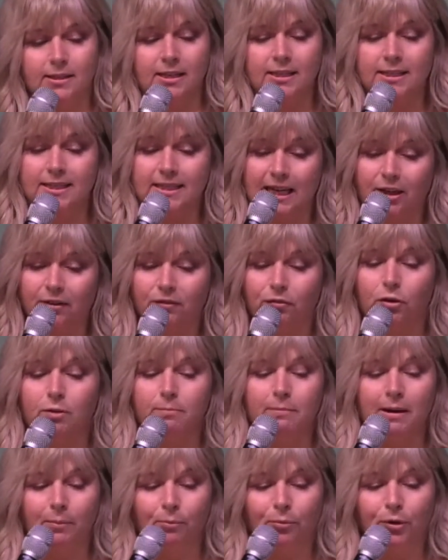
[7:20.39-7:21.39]
instead of
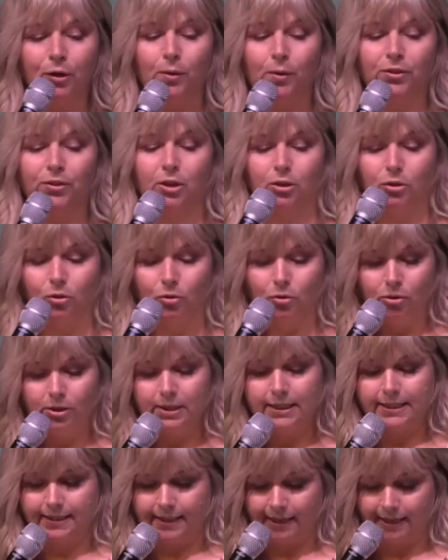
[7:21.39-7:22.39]
remembering what the
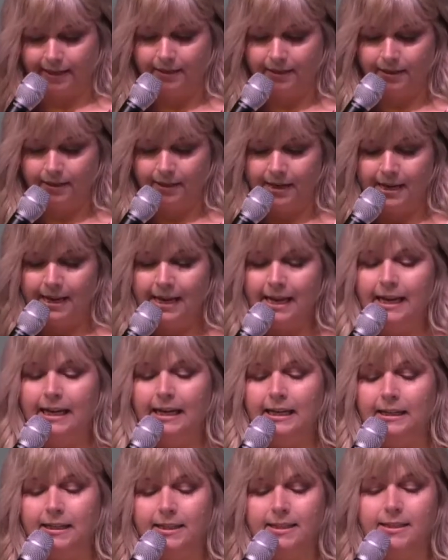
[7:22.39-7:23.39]
Lord said,
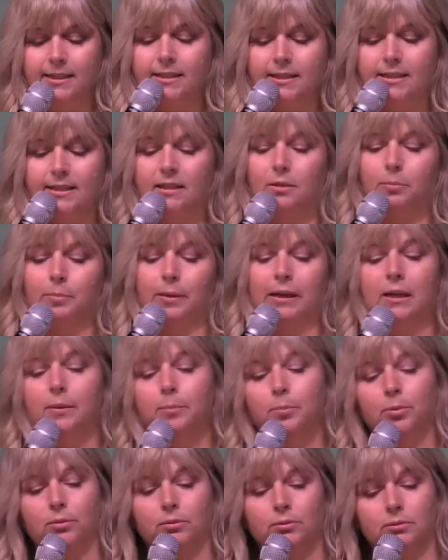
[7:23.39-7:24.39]
he listens to the
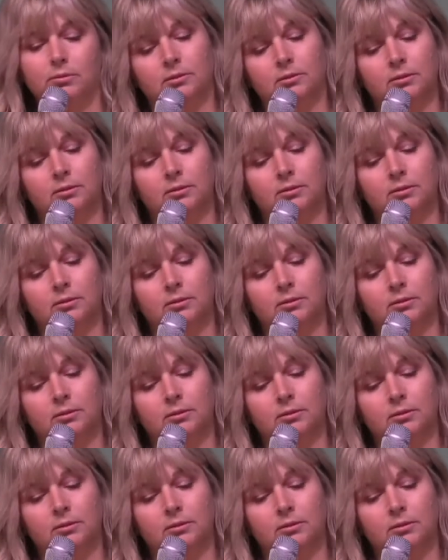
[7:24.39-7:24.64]
people